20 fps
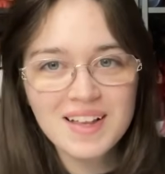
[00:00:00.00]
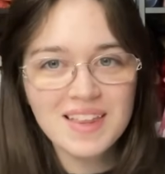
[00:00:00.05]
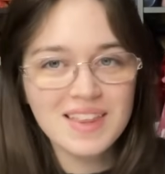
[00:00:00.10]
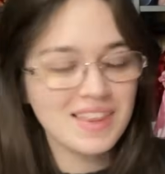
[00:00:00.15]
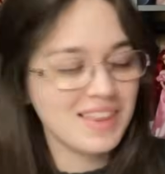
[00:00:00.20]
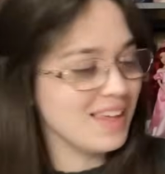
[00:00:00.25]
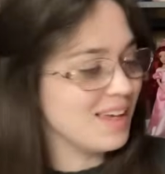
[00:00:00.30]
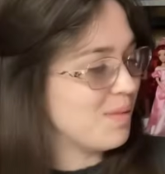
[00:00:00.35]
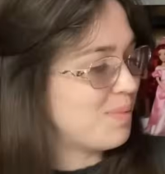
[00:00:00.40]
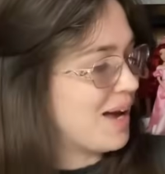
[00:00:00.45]

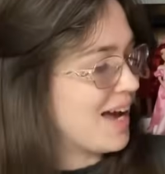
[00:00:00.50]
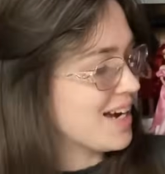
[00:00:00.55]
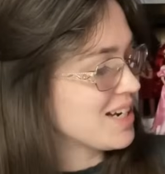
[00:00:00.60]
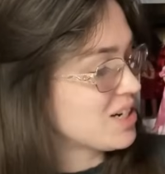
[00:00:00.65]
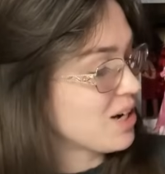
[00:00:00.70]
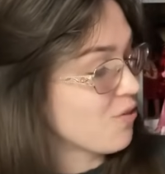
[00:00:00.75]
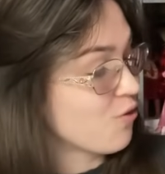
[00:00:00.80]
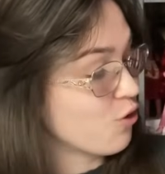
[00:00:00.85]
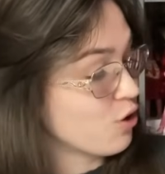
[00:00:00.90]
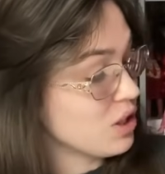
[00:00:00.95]
the
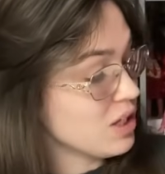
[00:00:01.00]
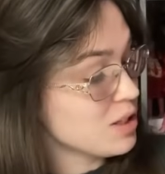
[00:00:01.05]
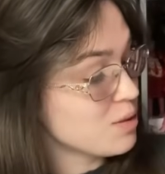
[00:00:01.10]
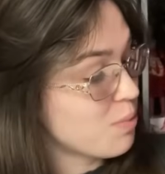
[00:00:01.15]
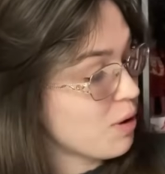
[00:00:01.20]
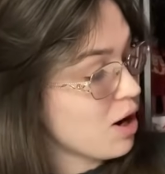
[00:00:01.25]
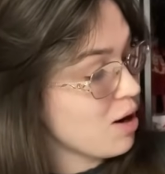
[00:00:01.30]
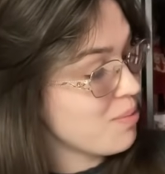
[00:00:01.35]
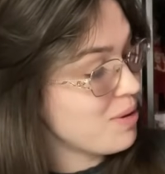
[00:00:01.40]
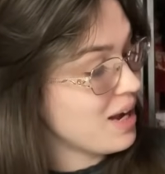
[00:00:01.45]
packaging for this
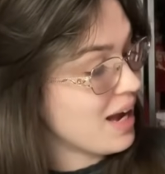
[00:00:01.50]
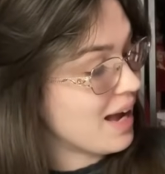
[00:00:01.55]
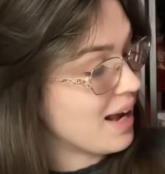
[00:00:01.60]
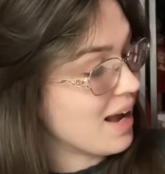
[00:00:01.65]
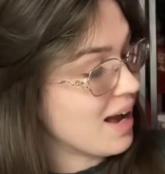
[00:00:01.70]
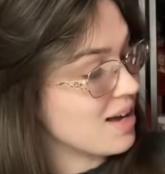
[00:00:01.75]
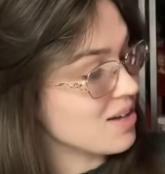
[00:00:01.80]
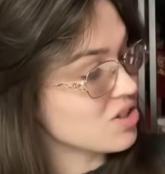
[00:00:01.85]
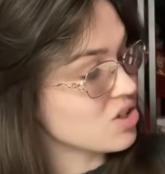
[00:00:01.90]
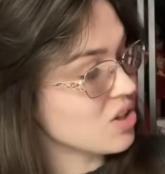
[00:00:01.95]
barbie i
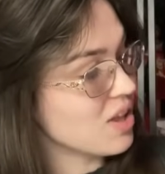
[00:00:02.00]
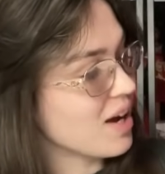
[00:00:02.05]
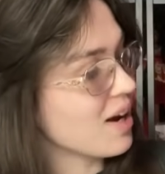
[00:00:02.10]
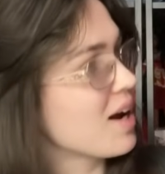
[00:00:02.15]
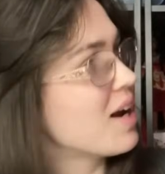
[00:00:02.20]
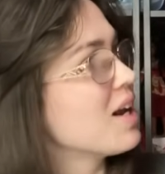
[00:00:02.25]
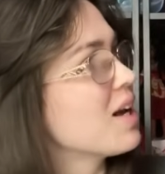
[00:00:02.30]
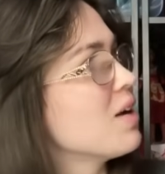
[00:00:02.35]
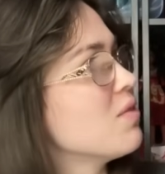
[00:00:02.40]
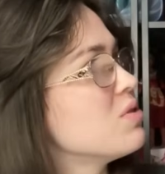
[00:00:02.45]
guess so that
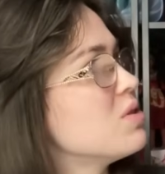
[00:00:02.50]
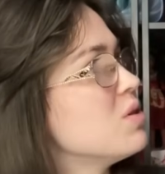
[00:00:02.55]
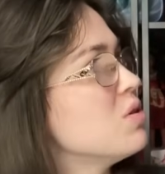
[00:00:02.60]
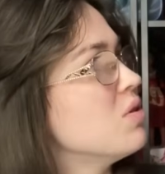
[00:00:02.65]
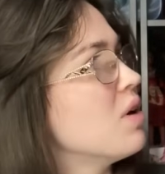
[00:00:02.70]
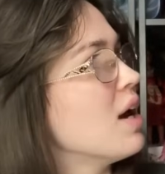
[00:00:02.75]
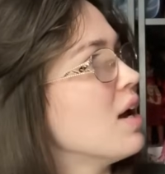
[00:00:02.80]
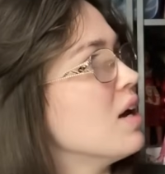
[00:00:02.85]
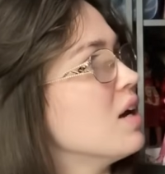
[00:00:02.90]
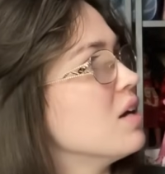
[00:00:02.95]
kind of gives you
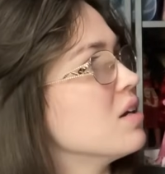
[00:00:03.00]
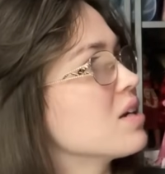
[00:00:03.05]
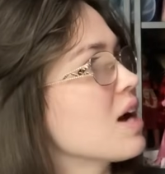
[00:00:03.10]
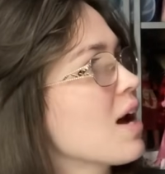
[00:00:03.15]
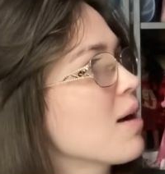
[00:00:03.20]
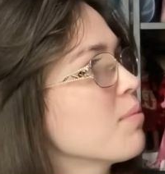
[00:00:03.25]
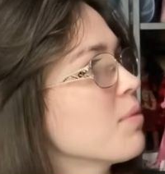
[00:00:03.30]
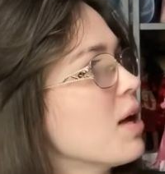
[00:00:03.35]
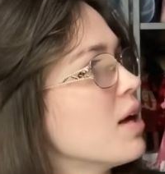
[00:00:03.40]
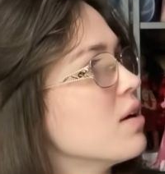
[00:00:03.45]
a
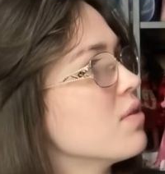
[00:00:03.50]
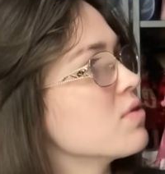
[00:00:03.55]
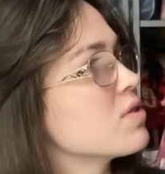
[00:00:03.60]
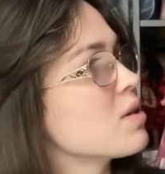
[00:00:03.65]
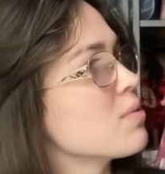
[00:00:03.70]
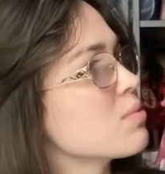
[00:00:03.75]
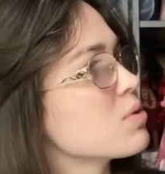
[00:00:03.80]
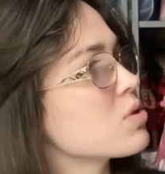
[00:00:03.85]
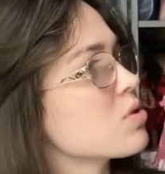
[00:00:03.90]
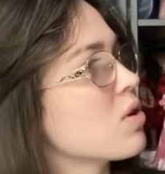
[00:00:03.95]
timeline of
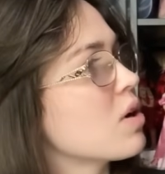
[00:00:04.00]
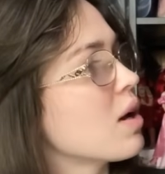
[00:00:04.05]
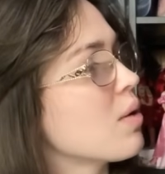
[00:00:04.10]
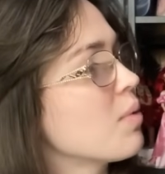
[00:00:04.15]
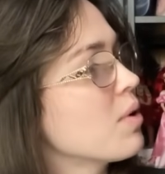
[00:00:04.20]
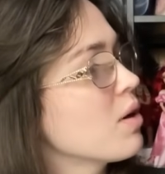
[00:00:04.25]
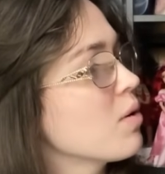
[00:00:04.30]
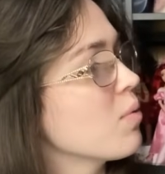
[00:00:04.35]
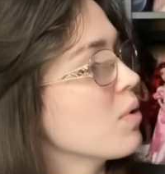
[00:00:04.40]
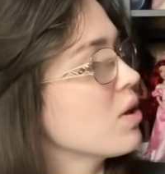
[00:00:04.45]
some sort i
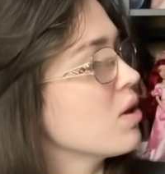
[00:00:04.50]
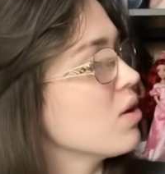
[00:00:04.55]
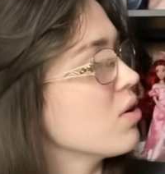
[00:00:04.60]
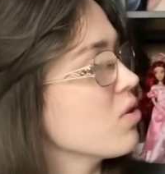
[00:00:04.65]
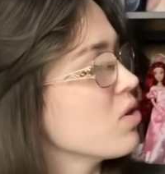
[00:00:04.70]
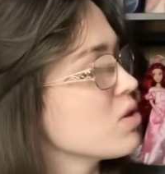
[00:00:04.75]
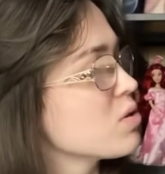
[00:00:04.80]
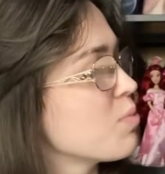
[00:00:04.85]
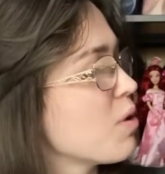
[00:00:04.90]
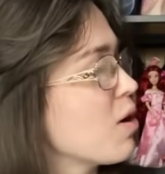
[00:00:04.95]
wonder what year
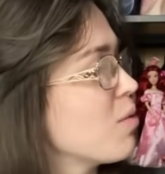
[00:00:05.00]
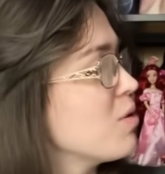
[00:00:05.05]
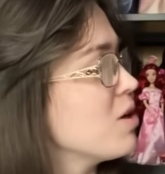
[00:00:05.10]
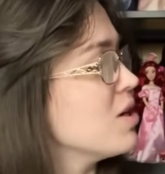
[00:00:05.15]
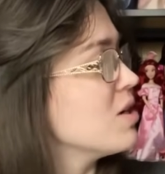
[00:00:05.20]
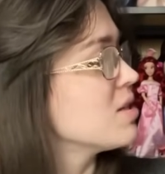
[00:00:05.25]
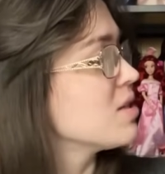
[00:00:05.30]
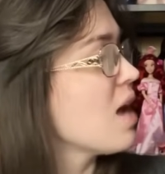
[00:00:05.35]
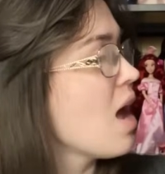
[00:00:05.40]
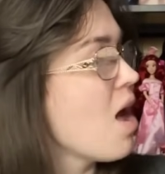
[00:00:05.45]
this barbie
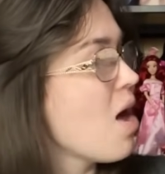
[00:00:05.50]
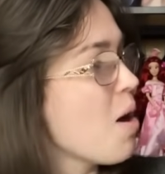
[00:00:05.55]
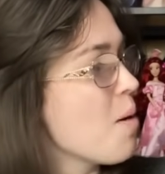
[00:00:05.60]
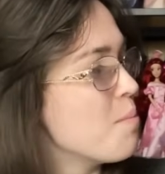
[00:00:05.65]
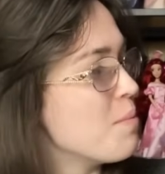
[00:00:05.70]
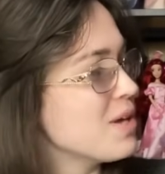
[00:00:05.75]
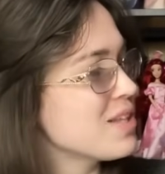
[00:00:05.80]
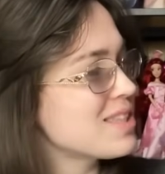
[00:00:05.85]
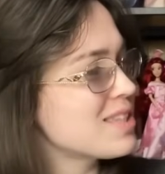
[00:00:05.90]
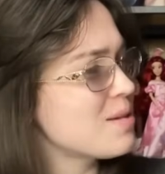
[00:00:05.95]
is
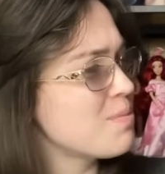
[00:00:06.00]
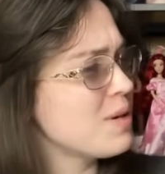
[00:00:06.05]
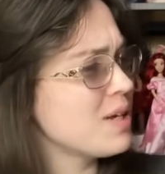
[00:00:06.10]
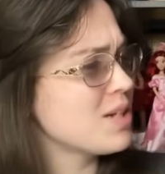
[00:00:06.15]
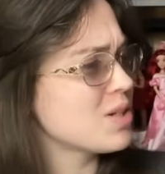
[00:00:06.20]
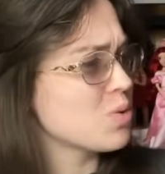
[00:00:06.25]
must have been